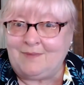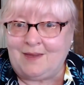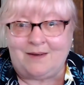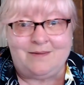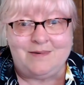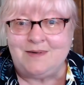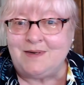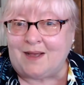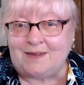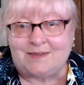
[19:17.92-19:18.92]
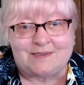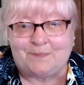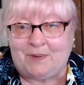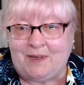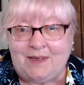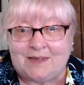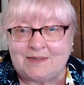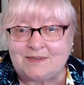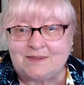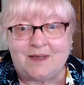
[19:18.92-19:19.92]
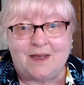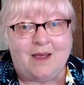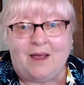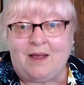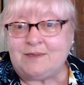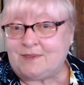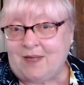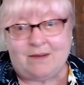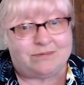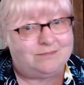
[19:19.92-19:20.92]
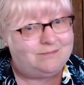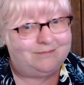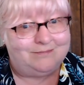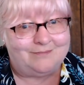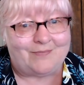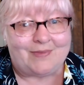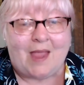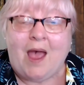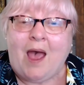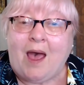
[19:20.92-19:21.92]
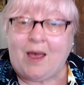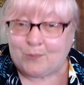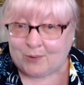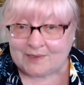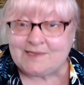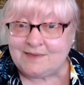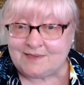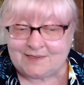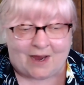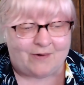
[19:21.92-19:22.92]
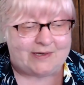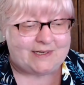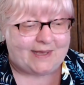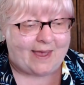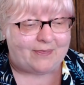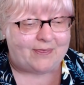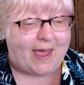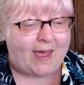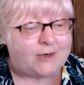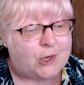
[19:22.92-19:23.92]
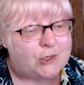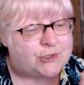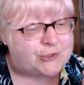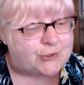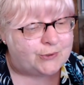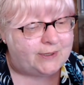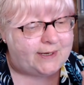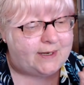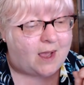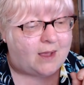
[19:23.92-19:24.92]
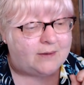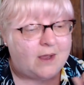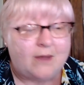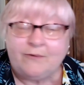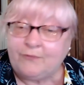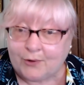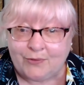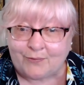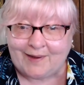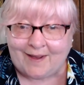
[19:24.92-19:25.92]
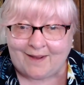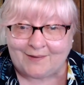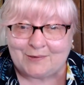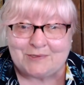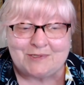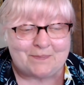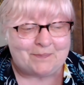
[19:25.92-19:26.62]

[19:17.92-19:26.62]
Nice piece. So, I wasn't sorry to get that, certainly not for $3.